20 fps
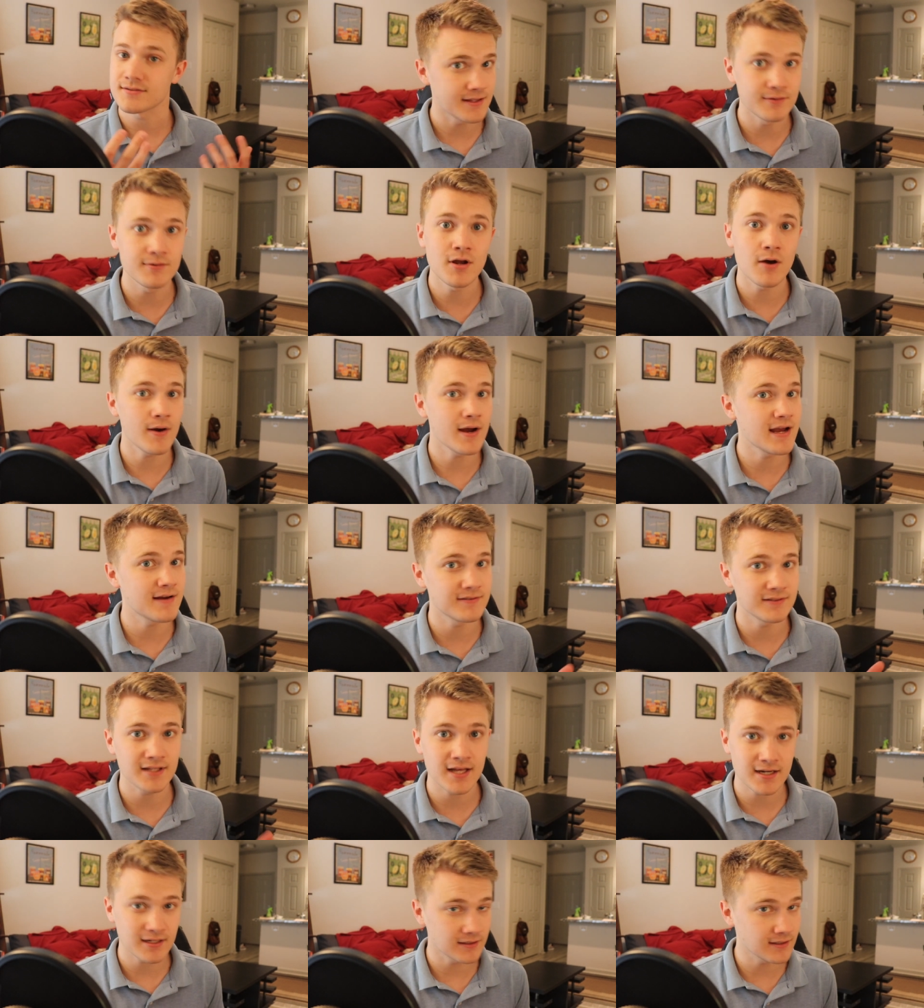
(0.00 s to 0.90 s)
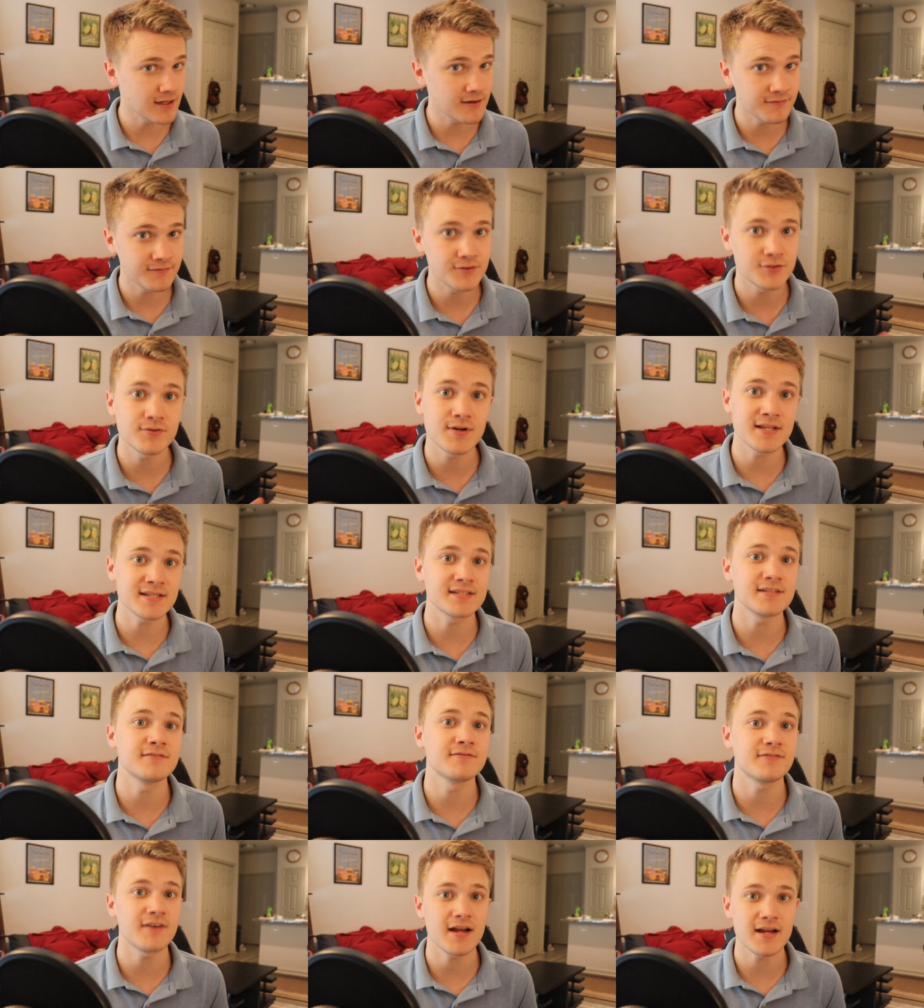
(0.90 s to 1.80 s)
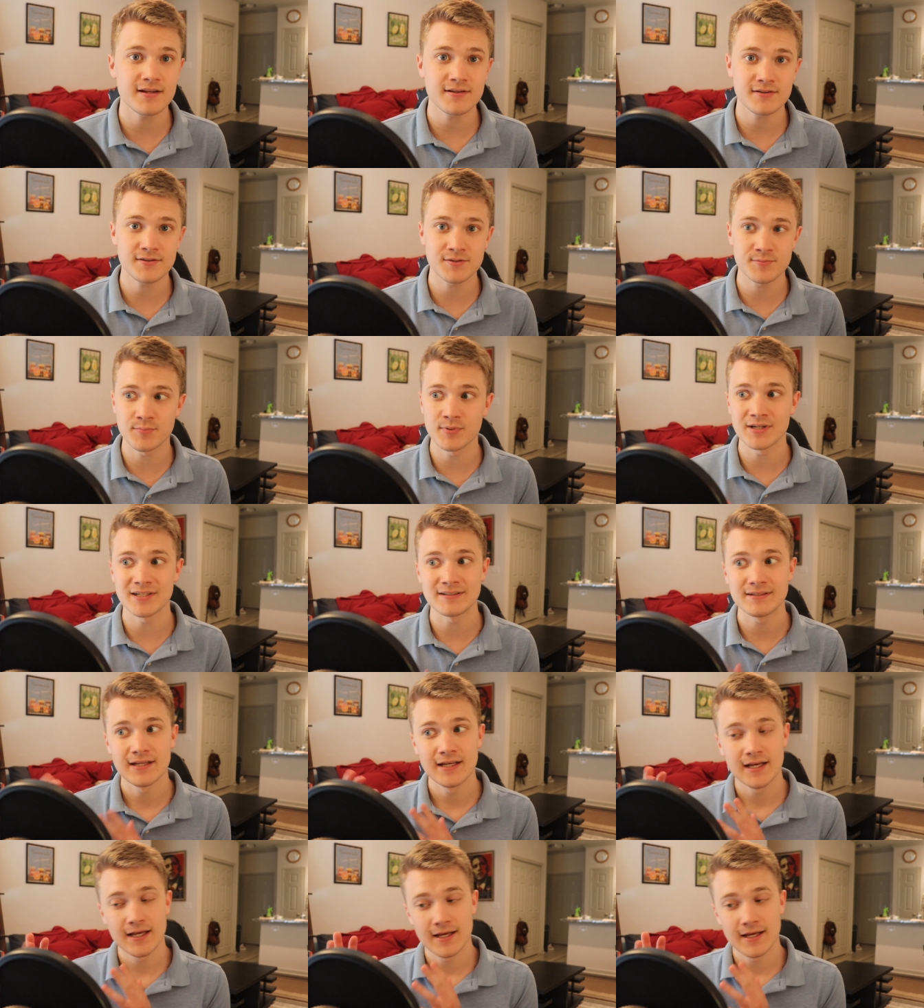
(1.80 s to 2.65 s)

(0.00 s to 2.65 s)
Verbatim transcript: You know, I have a lot of love for Dresden Files, but